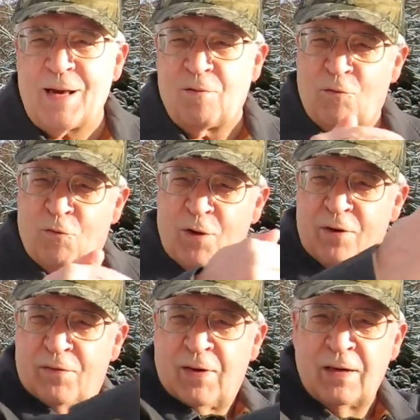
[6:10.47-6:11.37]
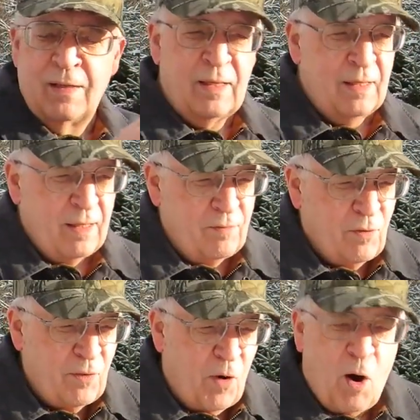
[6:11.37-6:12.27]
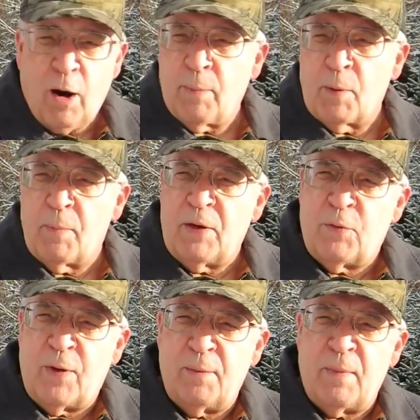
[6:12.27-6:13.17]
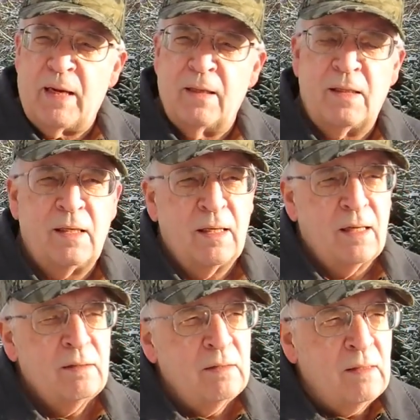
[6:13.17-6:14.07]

out in front of the harbor between me and the